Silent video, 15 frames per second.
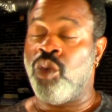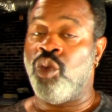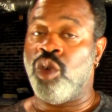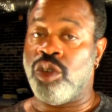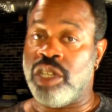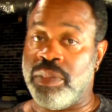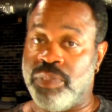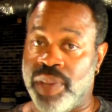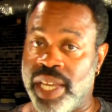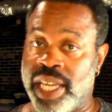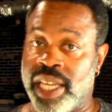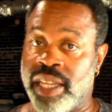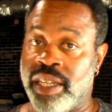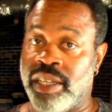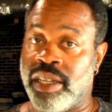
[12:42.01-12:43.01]
will
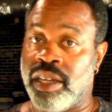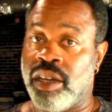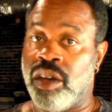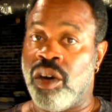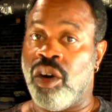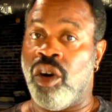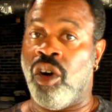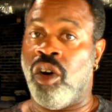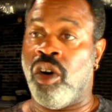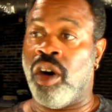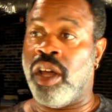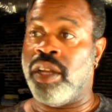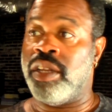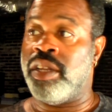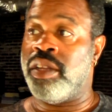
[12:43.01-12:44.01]
depend
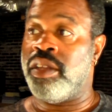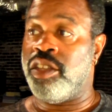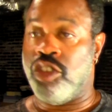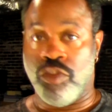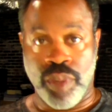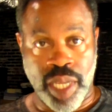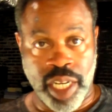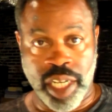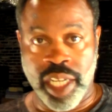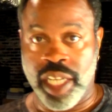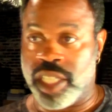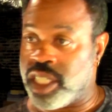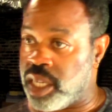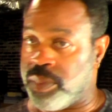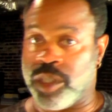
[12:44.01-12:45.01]
on humidity,
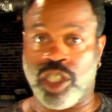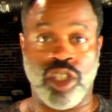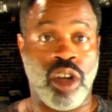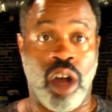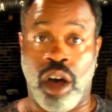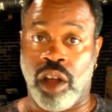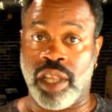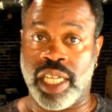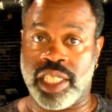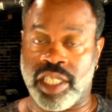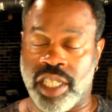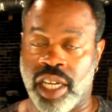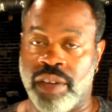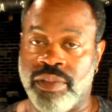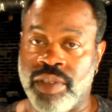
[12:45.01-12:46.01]
temperature, all that
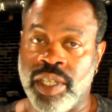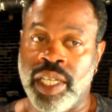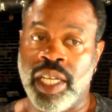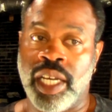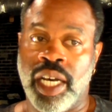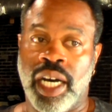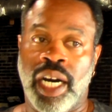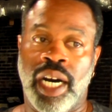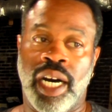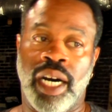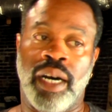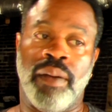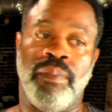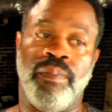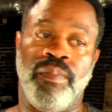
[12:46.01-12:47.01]
stuff.
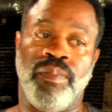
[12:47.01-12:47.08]
I